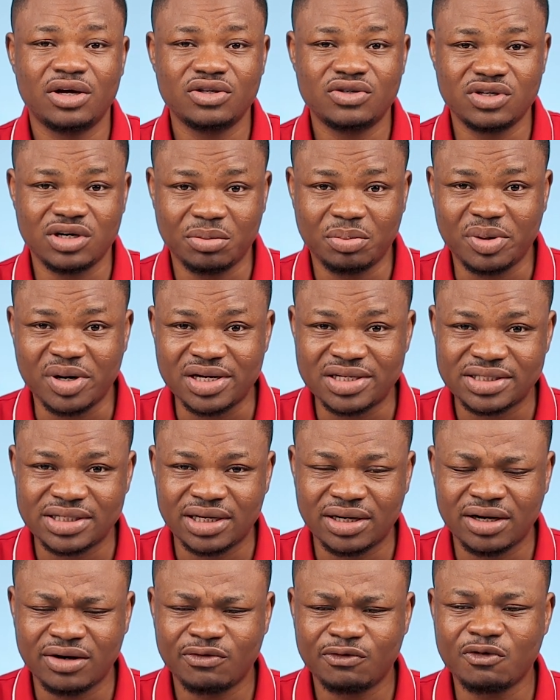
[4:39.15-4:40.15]
to the
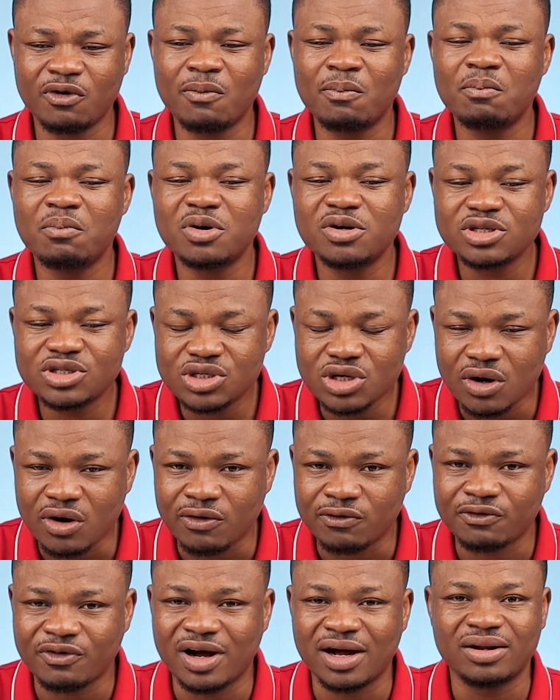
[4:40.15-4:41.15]
person, for most
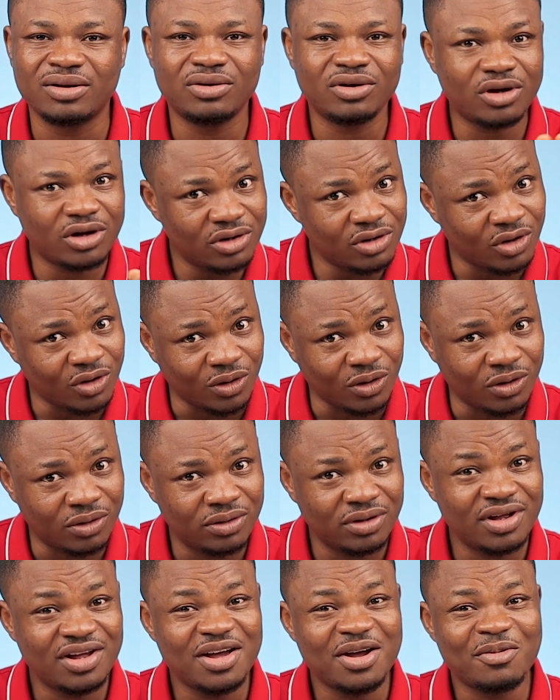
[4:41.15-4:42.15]
of our, not
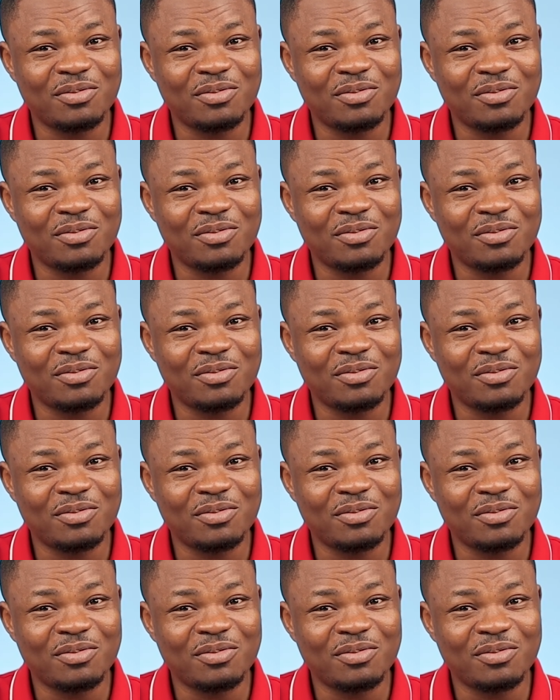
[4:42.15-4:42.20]
all,